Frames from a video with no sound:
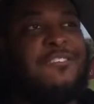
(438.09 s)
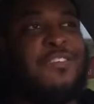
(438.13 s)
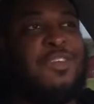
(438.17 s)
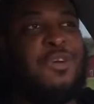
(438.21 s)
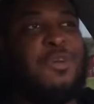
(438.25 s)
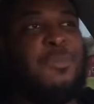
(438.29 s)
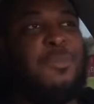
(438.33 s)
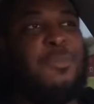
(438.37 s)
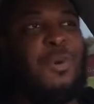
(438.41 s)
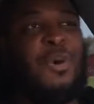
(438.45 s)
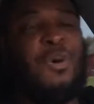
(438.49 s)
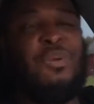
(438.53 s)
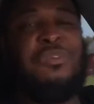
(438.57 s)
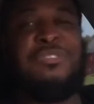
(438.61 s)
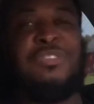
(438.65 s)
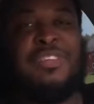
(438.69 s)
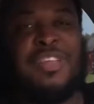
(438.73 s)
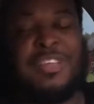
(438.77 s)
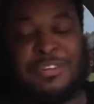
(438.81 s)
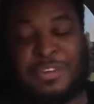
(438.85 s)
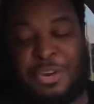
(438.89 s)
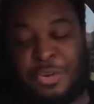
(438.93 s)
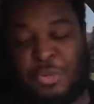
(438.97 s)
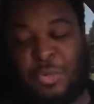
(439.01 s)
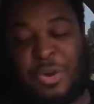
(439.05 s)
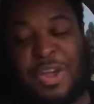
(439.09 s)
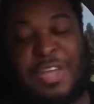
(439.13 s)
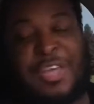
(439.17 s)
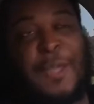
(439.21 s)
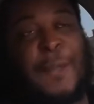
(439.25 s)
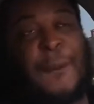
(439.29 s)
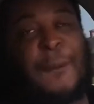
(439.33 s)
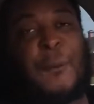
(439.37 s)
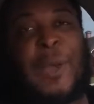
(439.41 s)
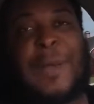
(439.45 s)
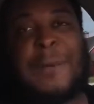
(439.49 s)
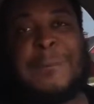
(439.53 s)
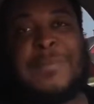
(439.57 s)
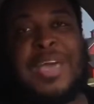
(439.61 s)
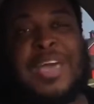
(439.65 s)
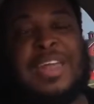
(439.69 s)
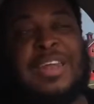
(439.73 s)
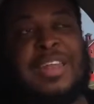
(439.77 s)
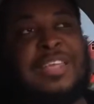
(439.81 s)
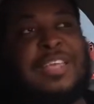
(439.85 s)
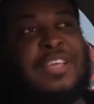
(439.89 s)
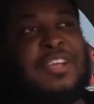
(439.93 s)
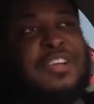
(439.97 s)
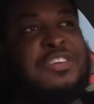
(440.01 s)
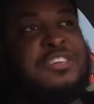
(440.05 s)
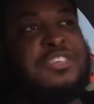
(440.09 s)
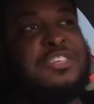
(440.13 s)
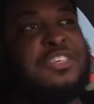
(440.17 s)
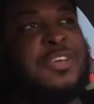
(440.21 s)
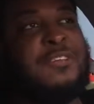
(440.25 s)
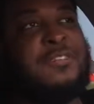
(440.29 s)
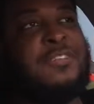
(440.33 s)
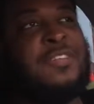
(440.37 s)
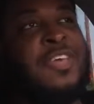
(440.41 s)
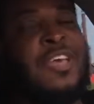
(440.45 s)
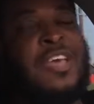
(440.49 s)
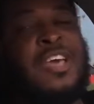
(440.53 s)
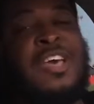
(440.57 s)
your mode selector right here, right behind the gear shift.